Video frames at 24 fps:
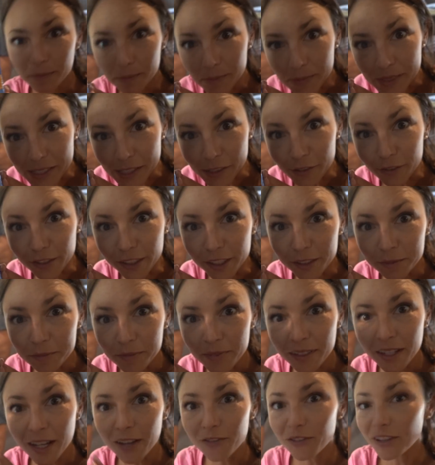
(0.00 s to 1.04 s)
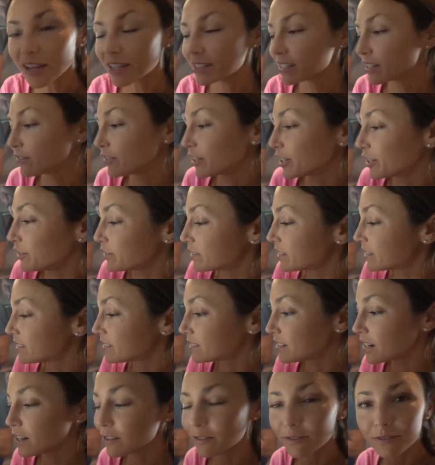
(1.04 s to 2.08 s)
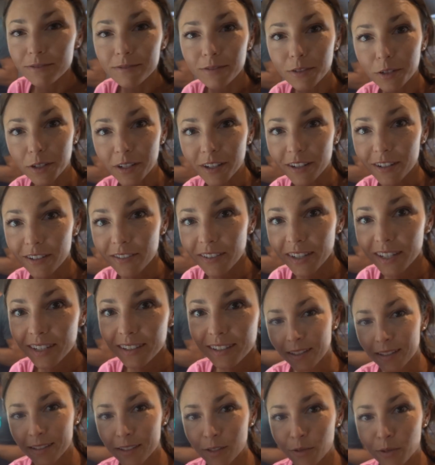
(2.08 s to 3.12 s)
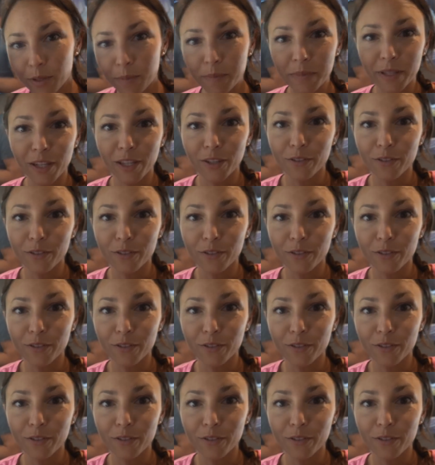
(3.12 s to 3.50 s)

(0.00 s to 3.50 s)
Silver. Have you guys ever used this stuff or heard of it? This is what I'm gonna